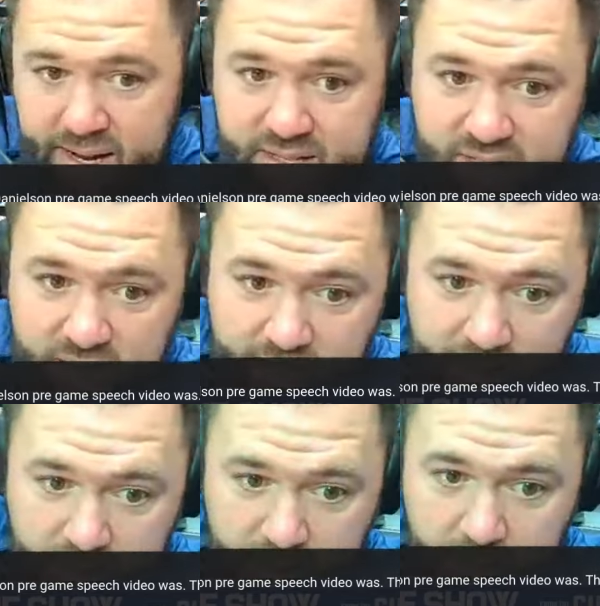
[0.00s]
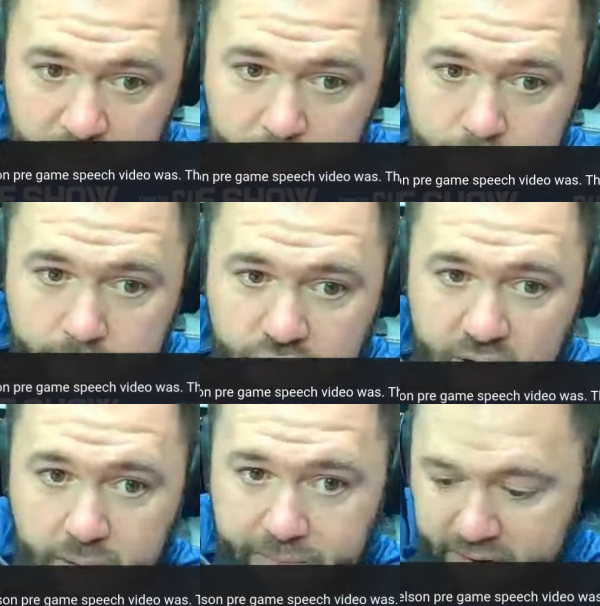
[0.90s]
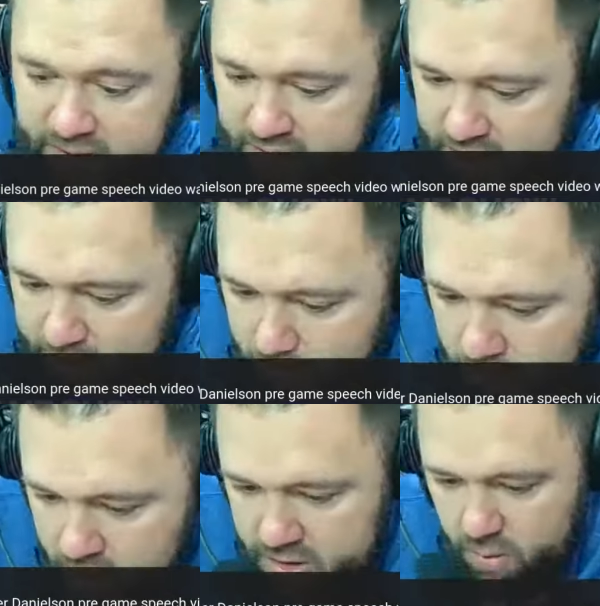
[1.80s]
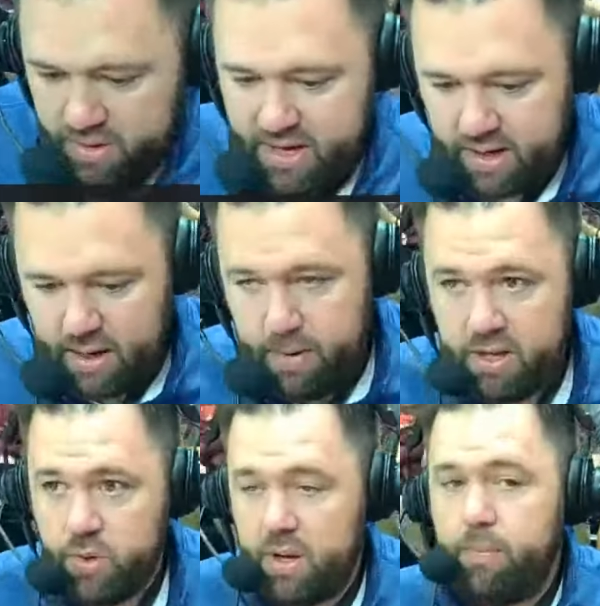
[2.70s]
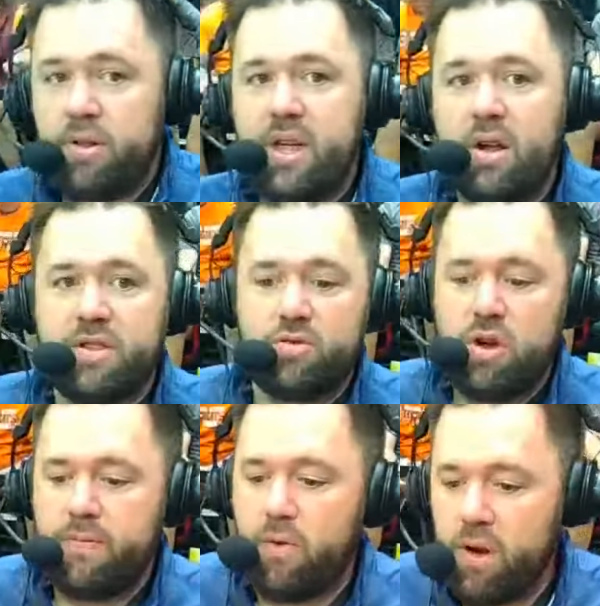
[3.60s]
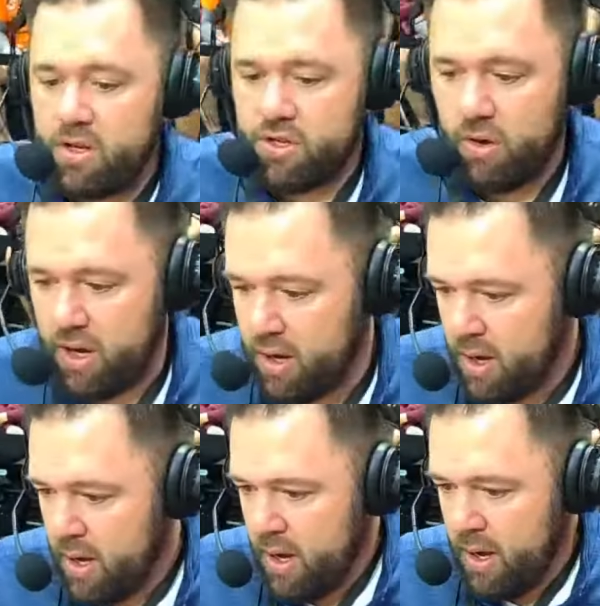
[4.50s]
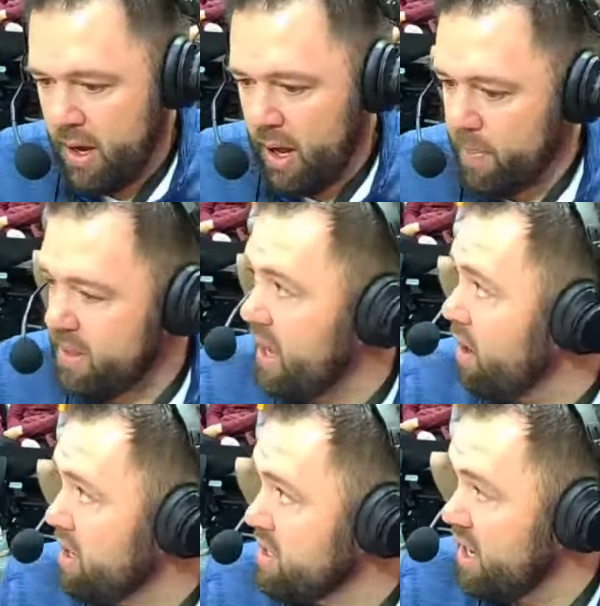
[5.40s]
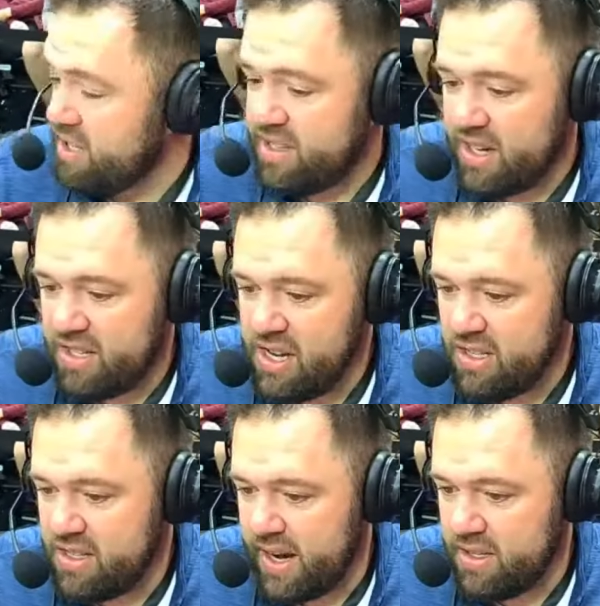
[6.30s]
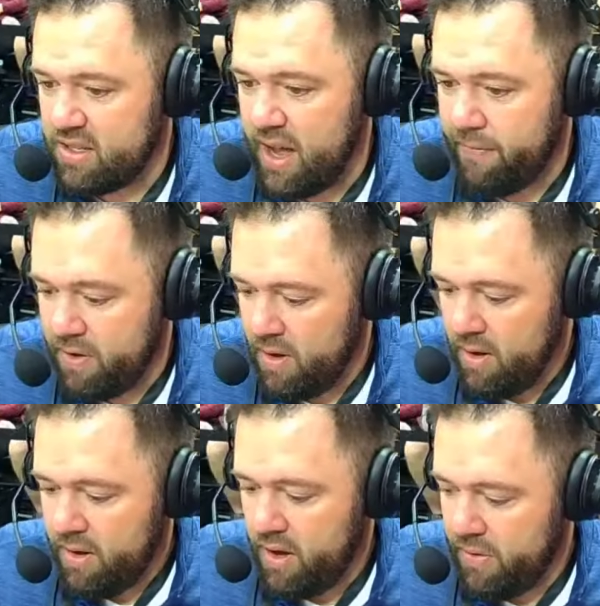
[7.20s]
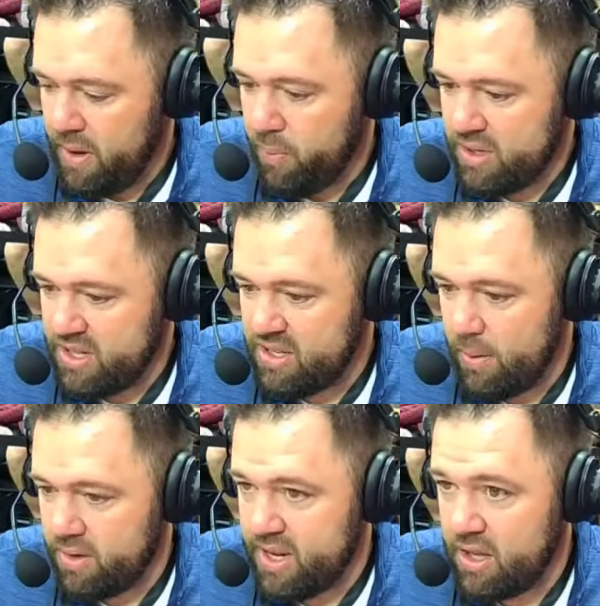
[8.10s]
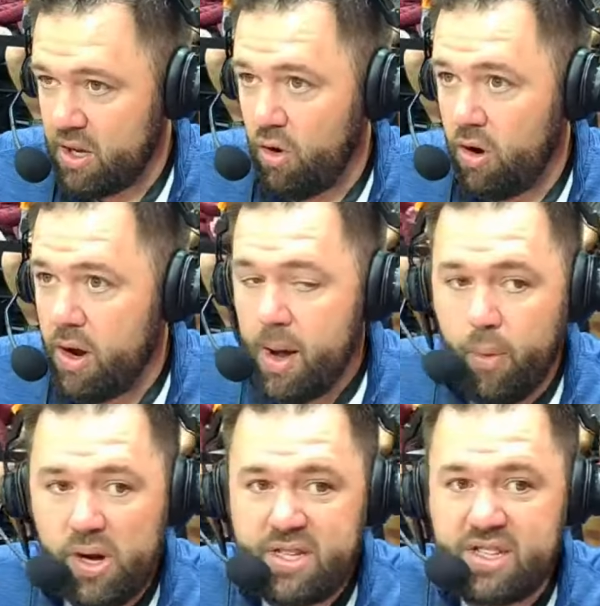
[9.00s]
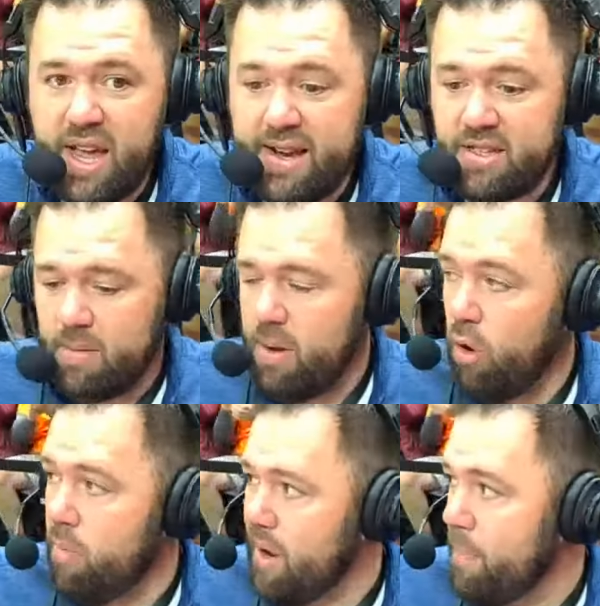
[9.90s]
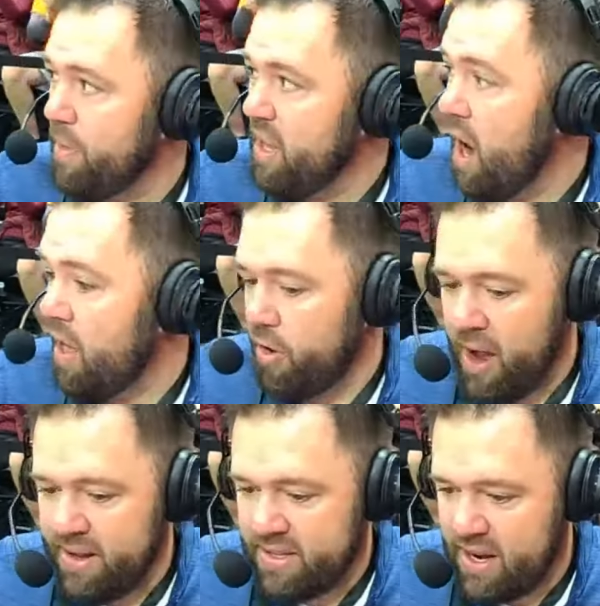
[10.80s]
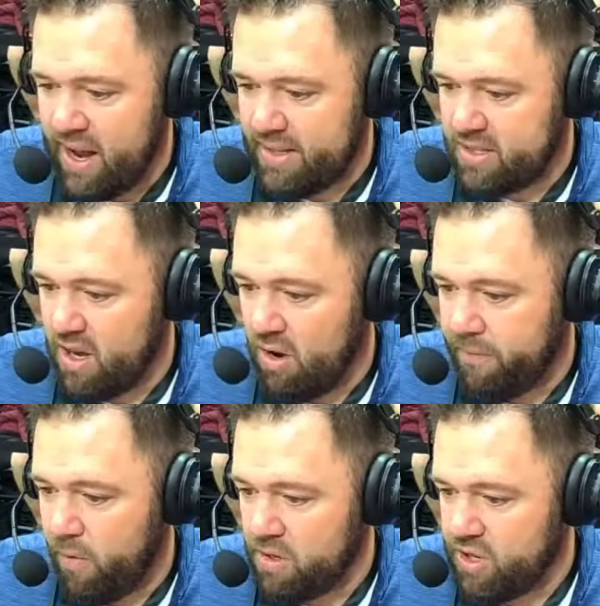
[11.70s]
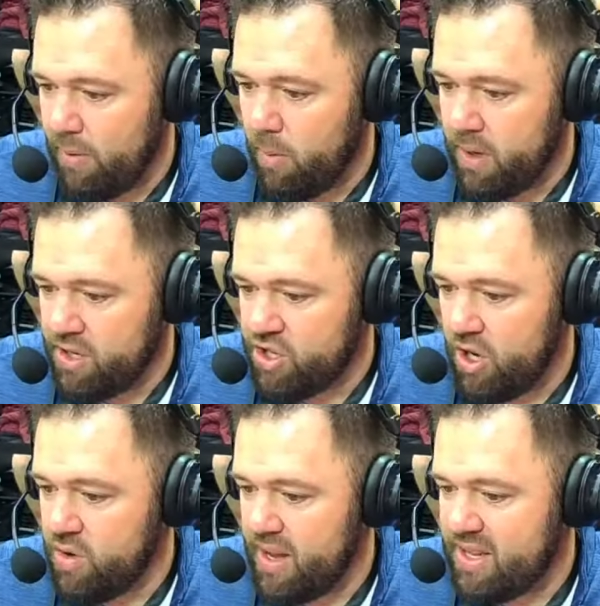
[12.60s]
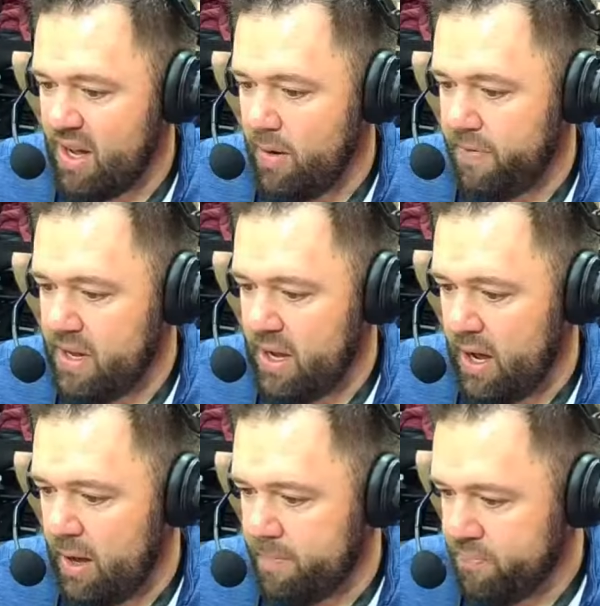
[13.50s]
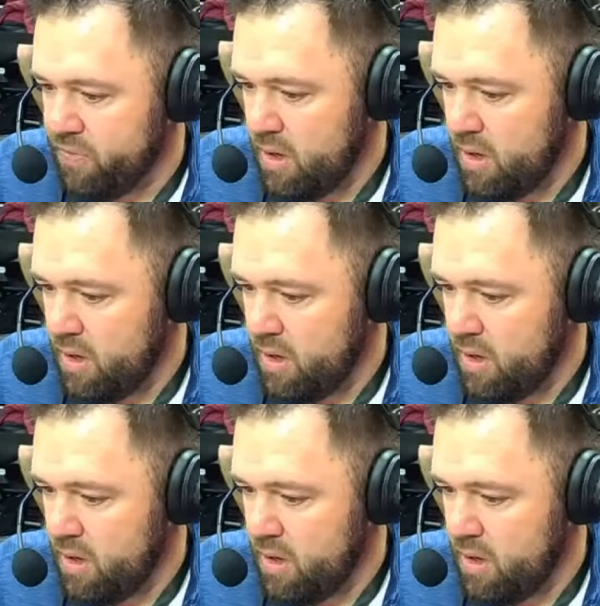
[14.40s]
see that. Trying to fix this camera here, so once that game ends, we can put that on the screen for you and show you. But there is 16 seconds left, and then Boise State will take the court. Boise State is going to be warming up at the other end tonight, so unfortunately I won't be able to show you a ton of the